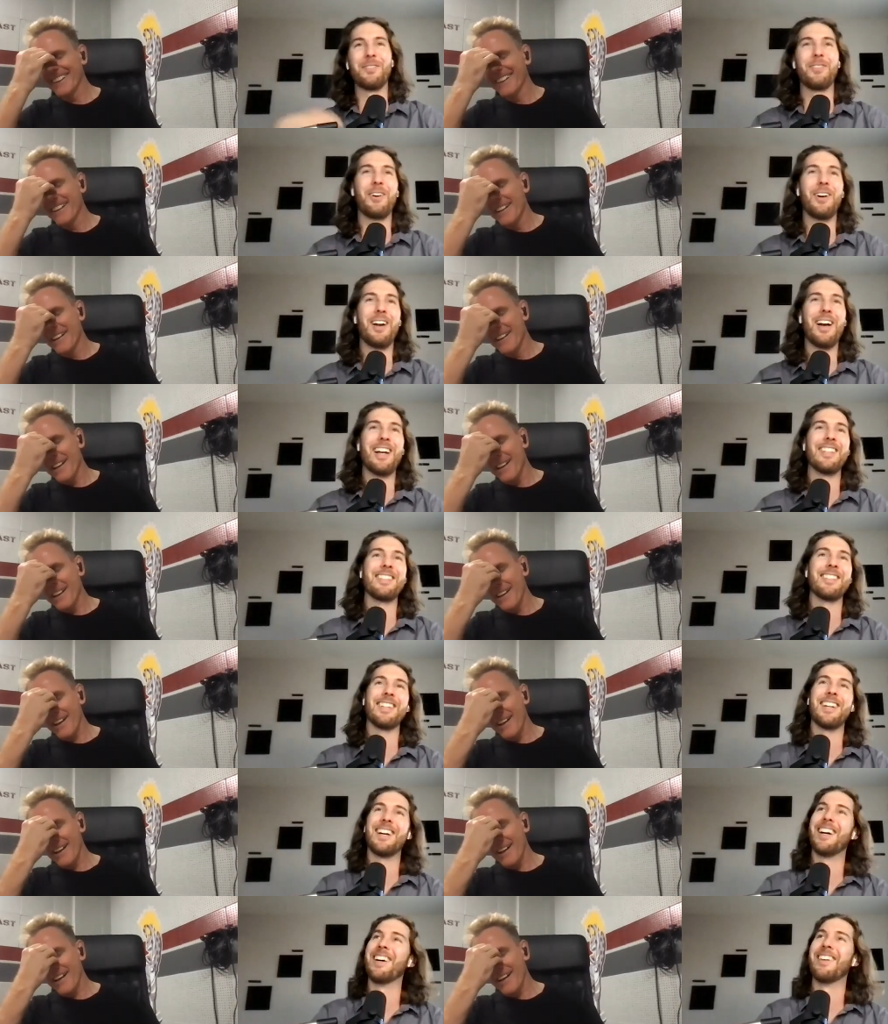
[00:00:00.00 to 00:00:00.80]
Speaker 1: us.
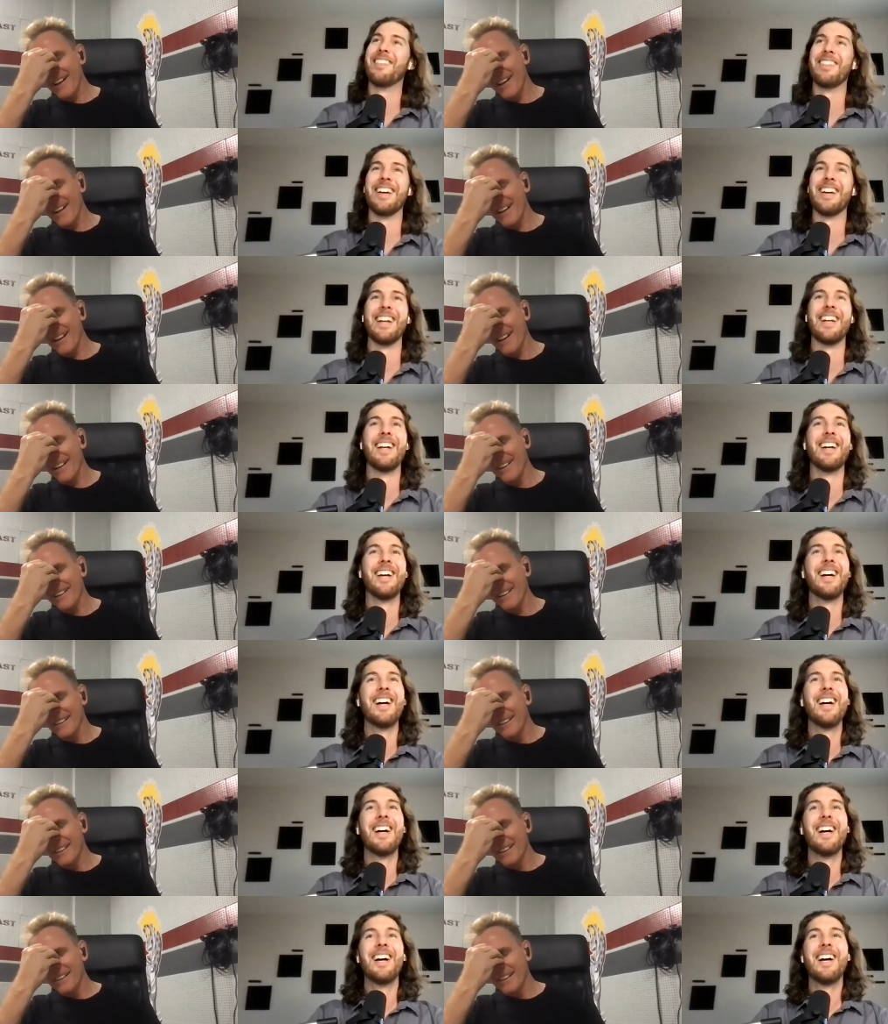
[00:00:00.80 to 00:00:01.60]
Uh,
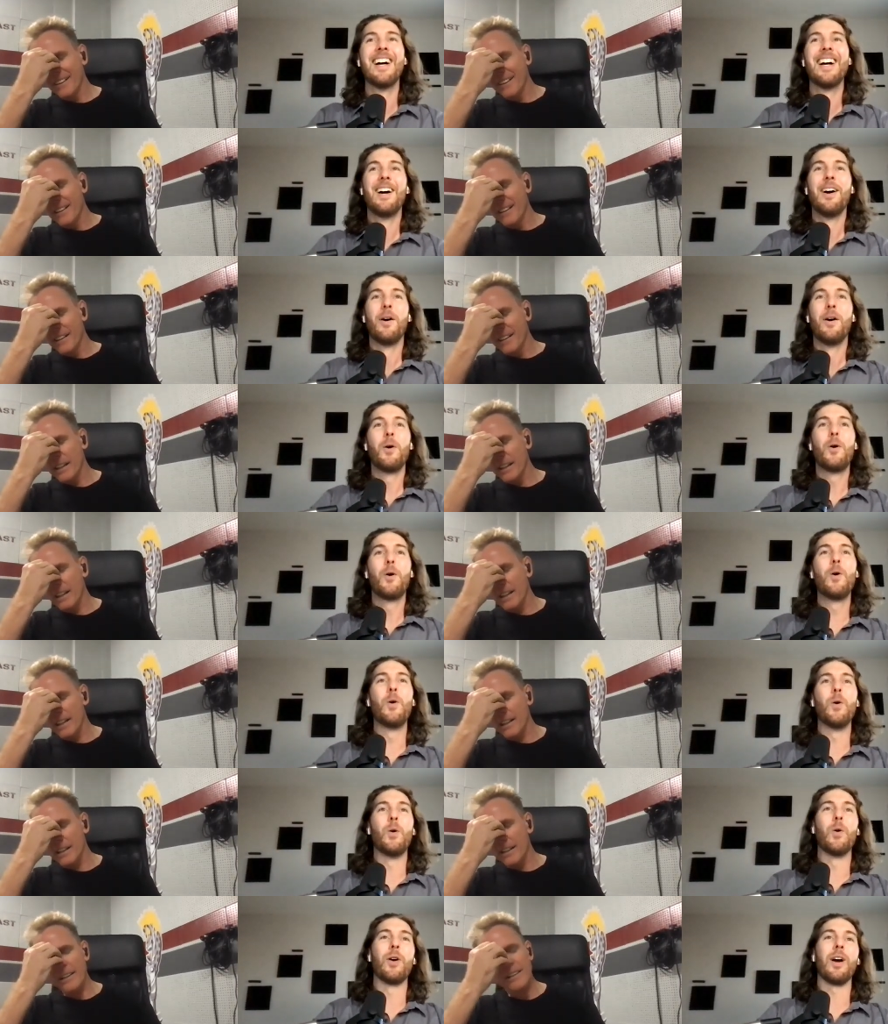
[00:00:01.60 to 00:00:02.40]

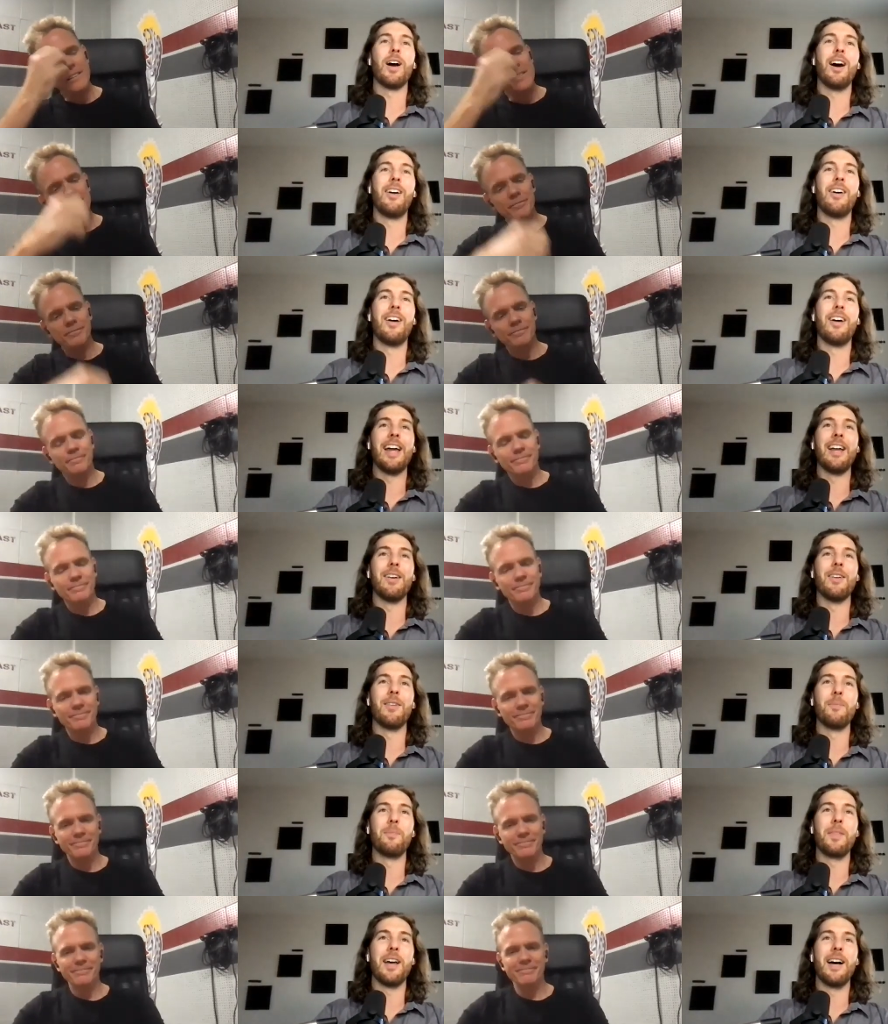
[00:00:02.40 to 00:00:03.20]
oh, All right.
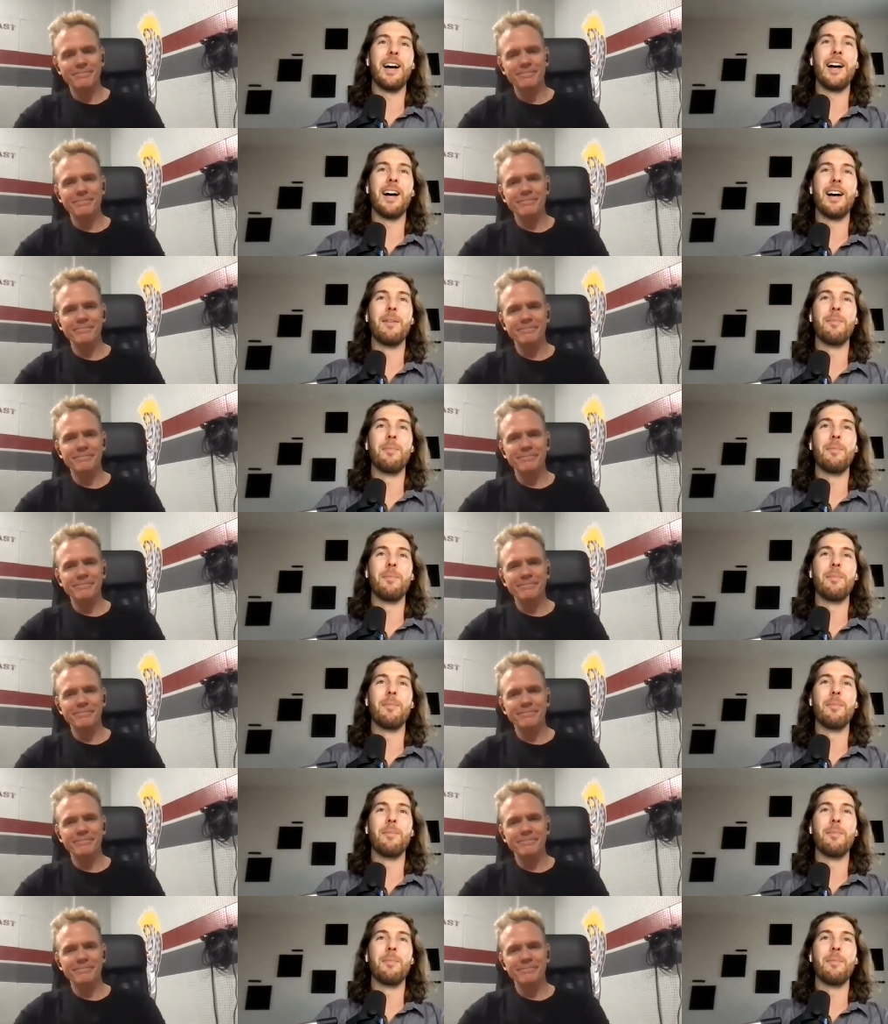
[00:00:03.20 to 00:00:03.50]
Um,